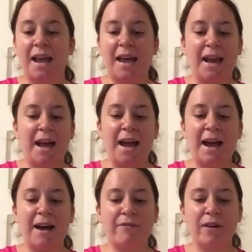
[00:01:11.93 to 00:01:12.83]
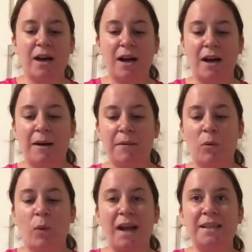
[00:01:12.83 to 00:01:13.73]
And I have
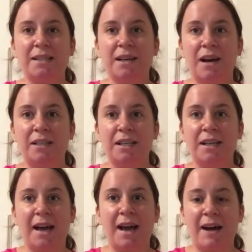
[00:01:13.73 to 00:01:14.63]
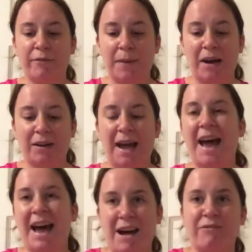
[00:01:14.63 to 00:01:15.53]
a white onion. I have about a
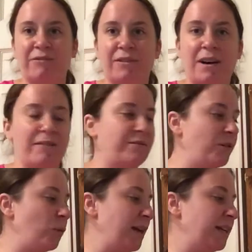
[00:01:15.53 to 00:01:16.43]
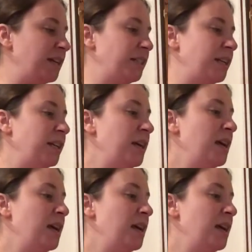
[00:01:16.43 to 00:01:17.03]
half of a white onion.